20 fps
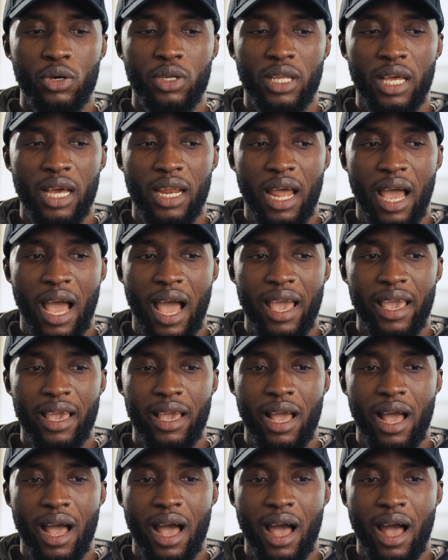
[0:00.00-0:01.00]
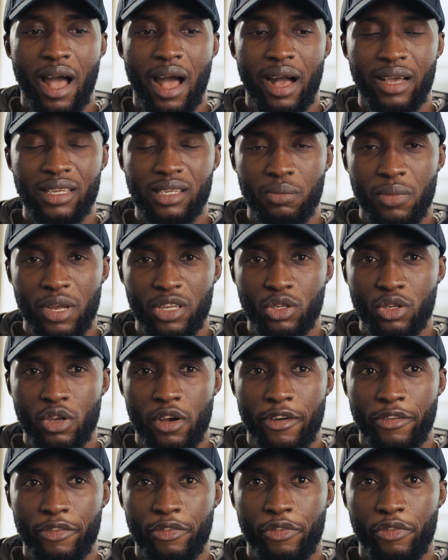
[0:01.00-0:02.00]
that I asked
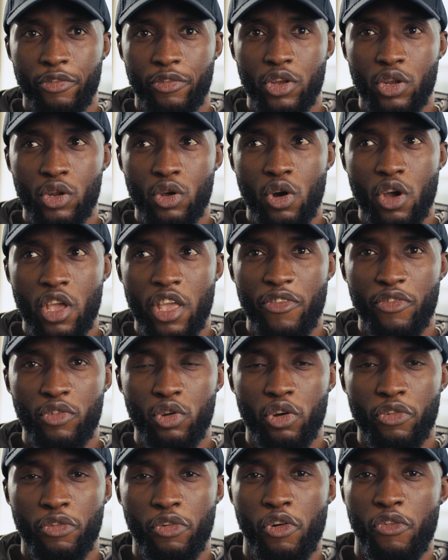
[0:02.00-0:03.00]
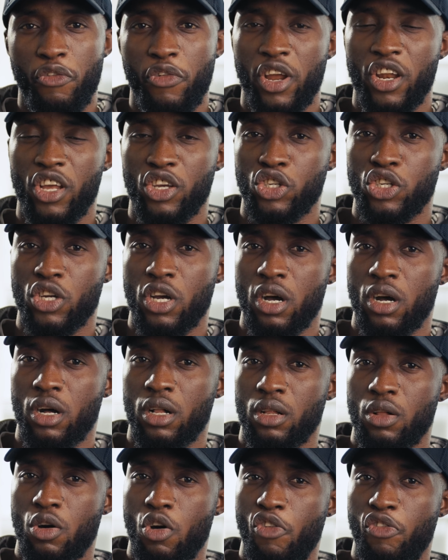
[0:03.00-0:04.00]
myself, if not for
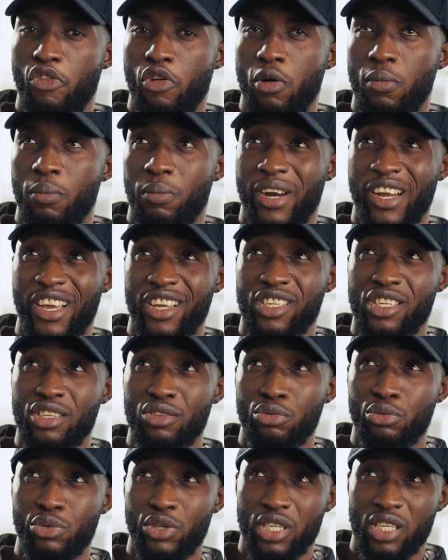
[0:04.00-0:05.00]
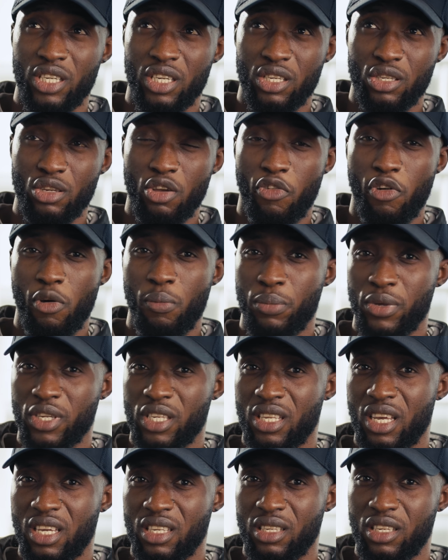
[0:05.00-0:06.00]
financial or for marketing reasons or for
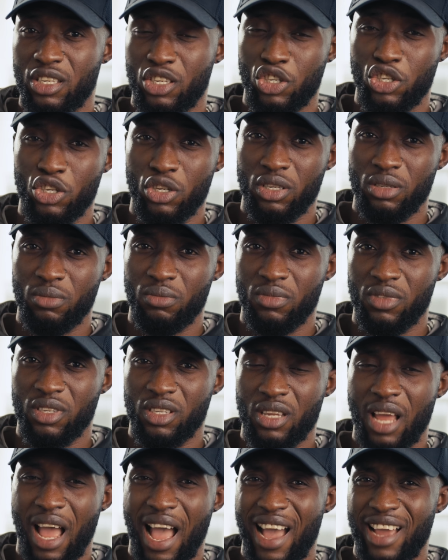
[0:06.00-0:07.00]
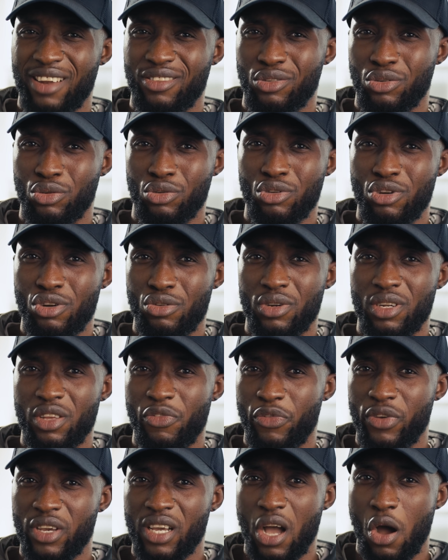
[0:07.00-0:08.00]
business decisions, I do not really
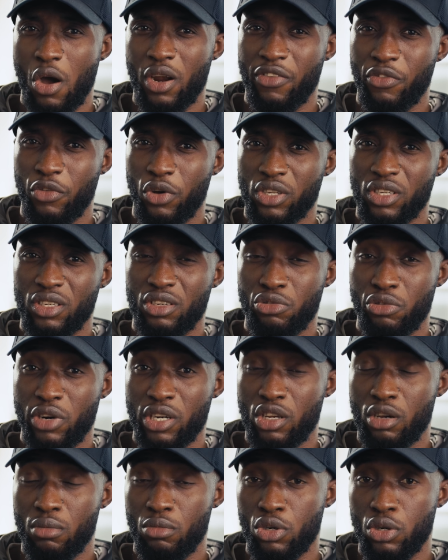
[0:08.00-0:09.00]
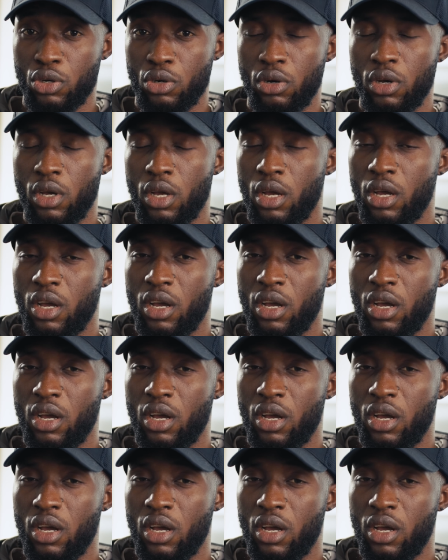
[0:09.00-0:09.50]
think I would have gotten the Red Komodo.